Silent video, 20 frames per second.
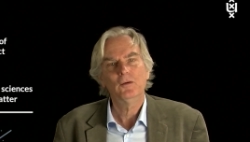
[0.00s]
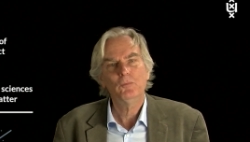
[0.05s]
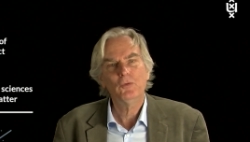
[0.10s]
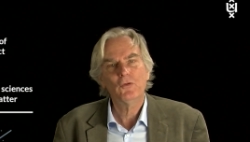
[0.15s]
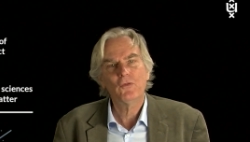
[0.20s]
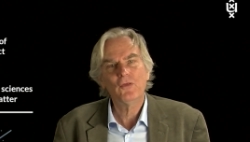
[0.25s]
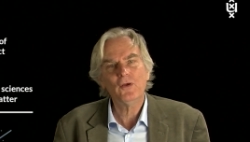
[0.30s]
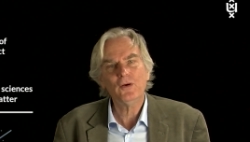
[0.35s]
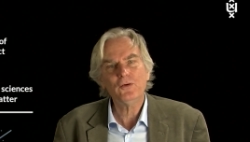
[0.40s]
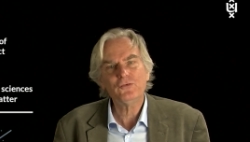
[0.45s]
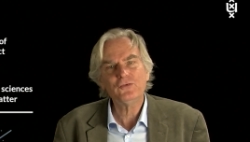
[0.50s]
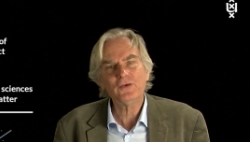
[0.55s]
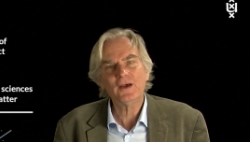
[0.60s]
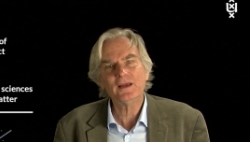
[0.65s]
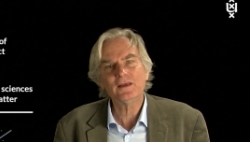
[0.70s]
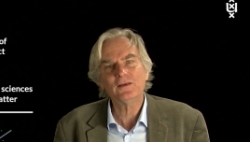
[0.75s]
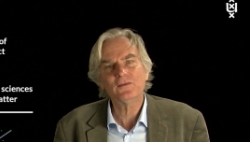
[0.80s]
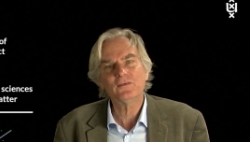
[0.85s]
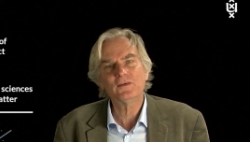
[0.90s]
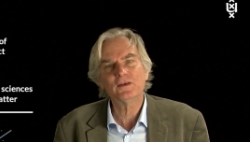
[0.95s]
But those
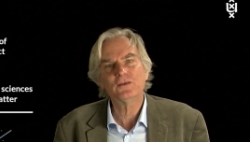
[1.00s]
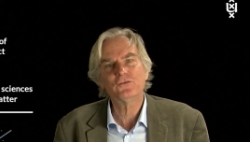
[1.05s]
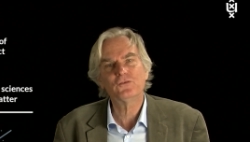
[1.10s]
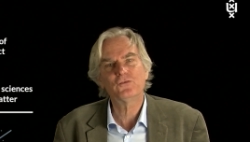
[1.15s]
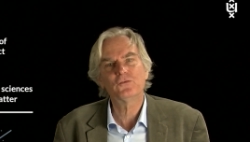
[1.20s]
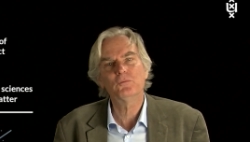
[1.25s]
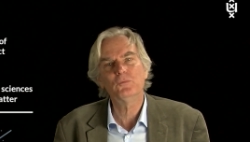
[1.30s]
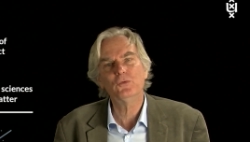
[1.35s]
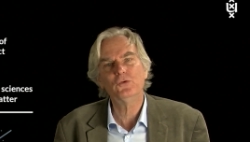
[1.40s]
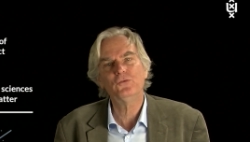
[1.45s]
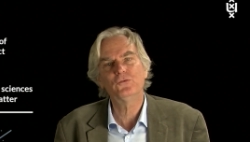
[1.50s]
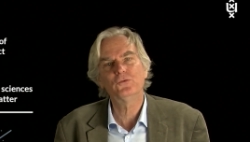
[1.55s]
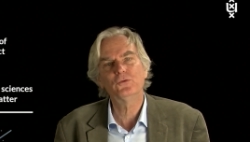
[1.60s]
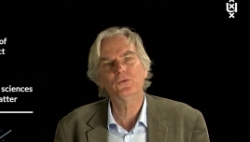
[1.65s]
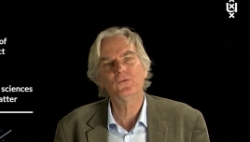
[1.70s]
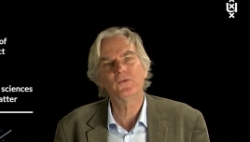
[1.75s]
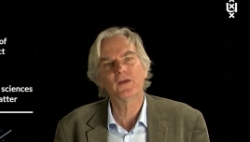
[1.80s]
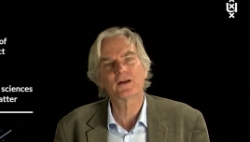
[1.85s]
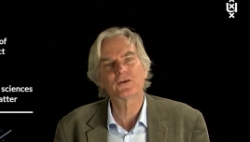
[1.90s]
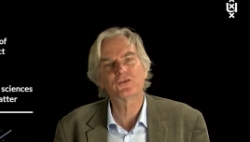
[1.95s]
scientists must
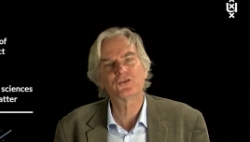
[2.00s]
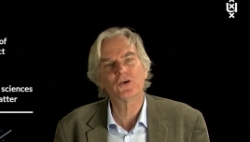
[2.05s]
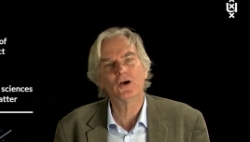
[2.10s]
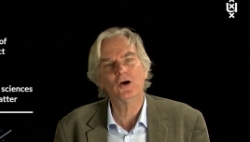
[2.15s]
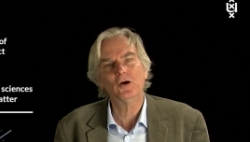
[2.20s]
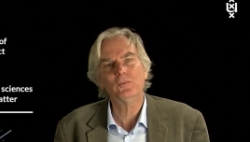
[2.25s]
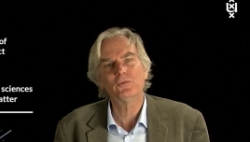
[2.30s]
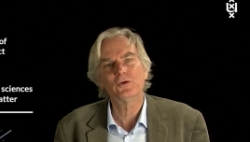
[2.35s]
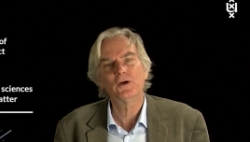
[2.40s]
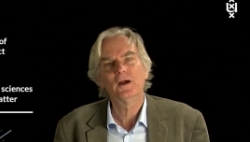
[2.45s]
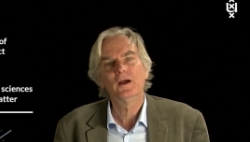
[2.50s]
do their job